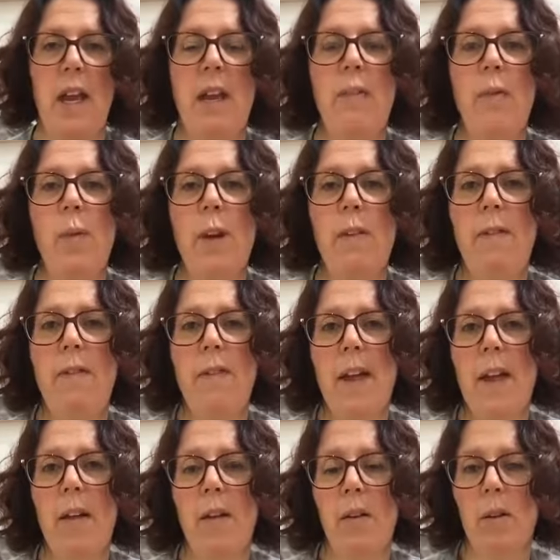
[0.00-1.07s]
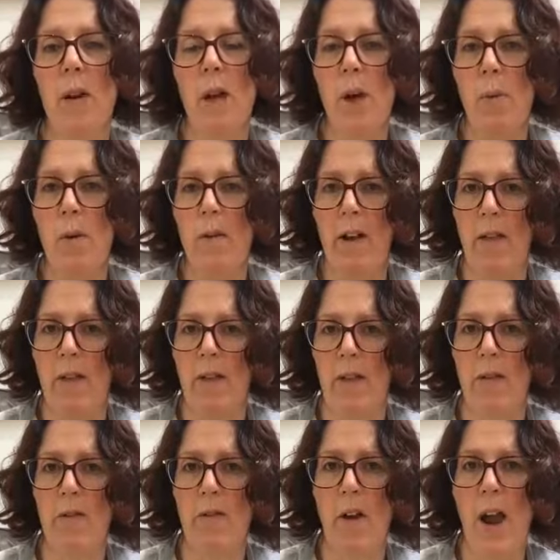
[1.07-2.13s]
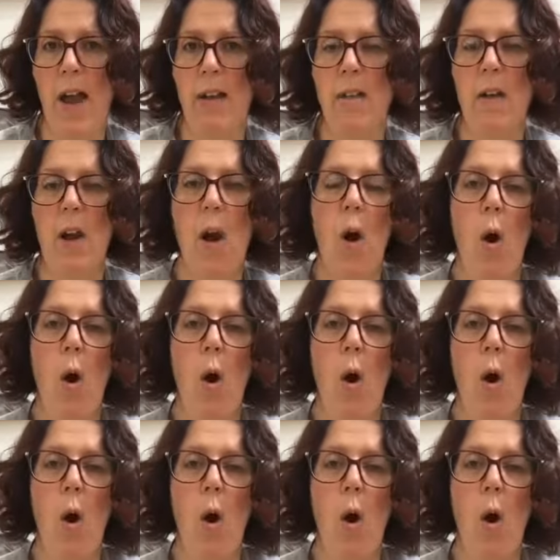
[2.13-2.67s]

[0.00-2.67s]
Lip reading: And if we feel we're under threat,